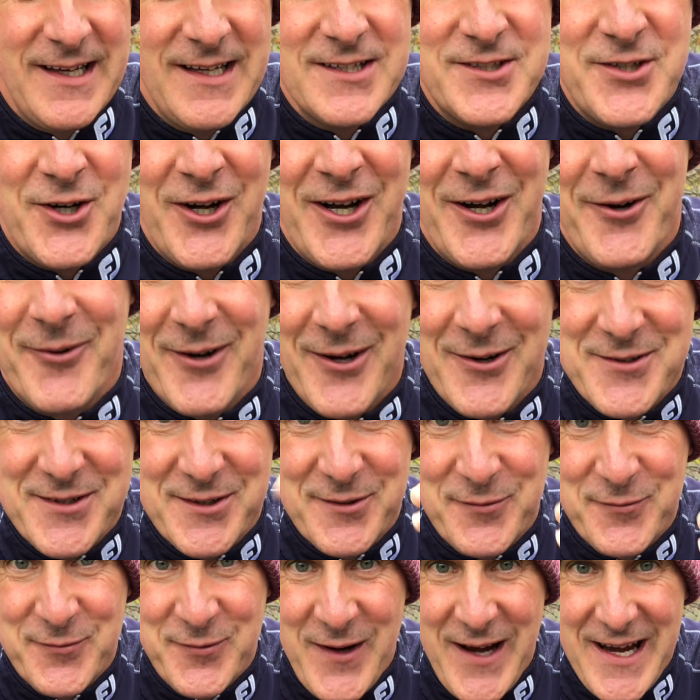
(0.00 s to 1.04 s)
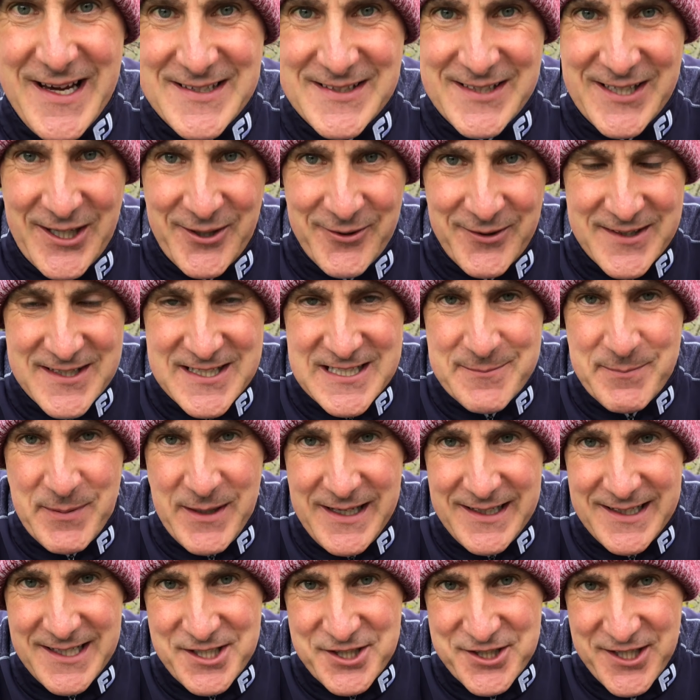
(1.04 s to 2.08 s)
Turning around to the face here, and the
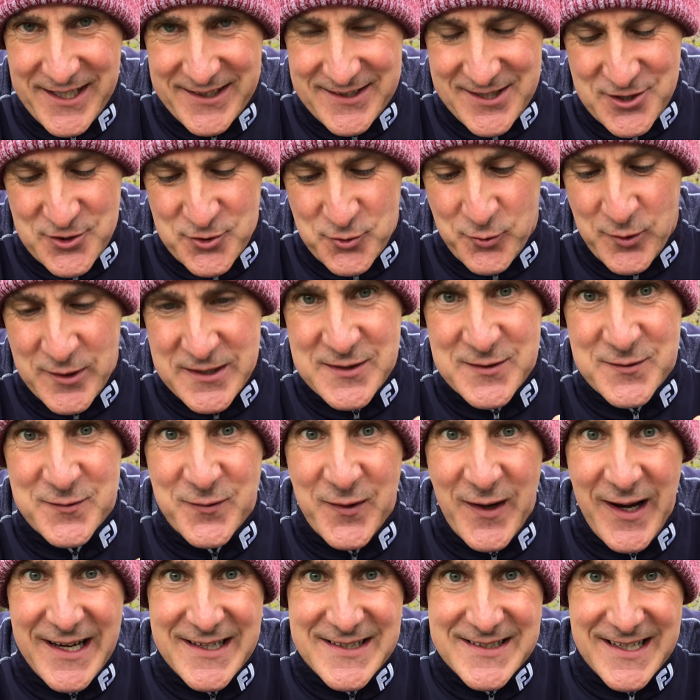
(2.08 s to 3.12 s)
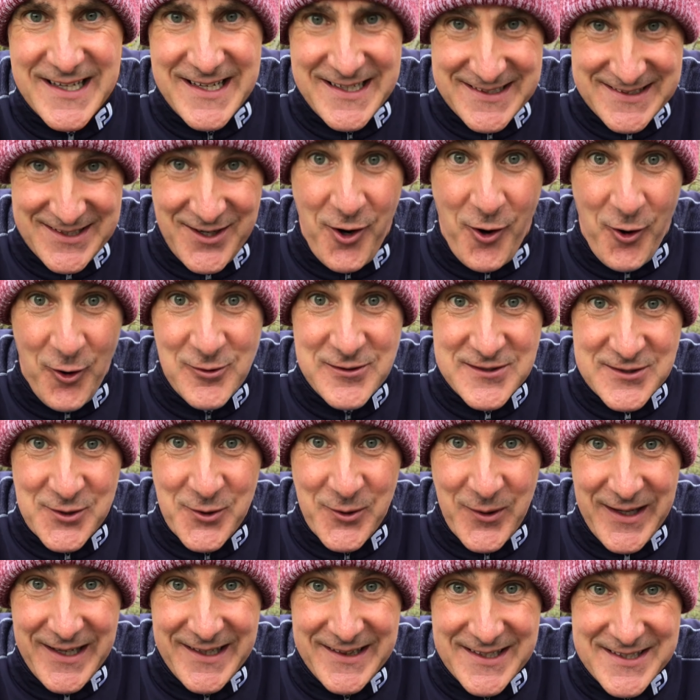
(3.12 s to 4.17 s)
speed injected twist face is also
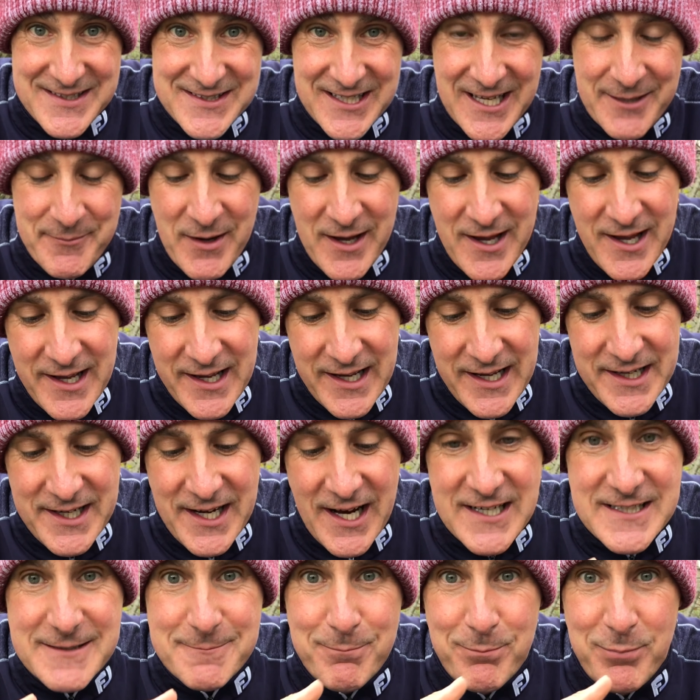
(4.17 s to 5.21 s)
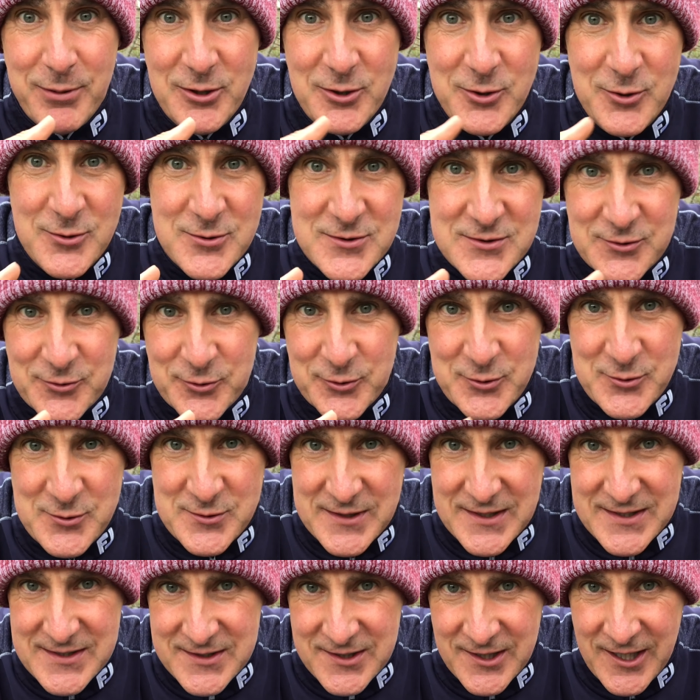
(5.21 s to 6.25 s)
in the SIM. It has blue screws
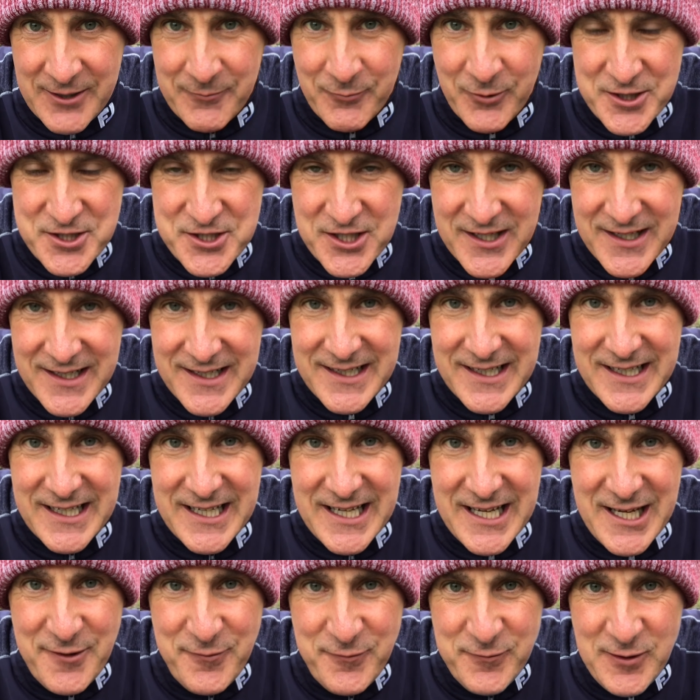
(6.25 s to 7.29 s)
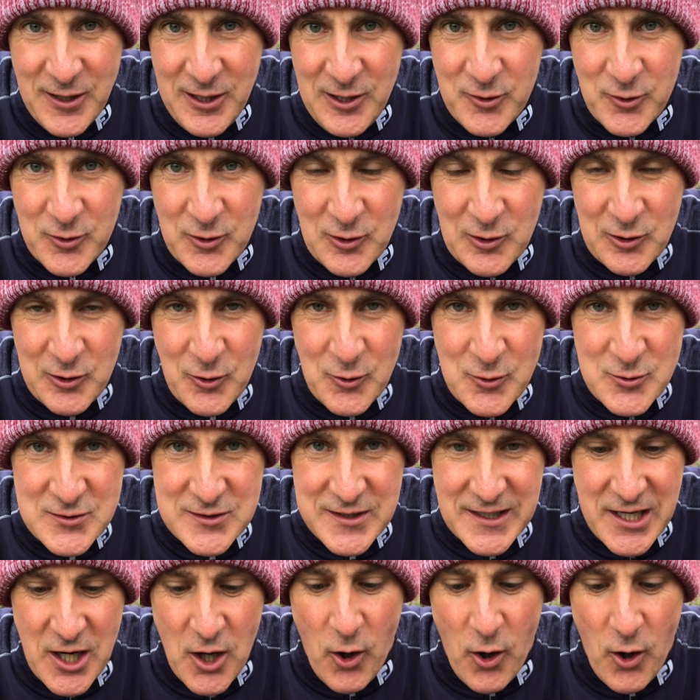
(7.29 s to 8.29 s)
this time, which if you look closely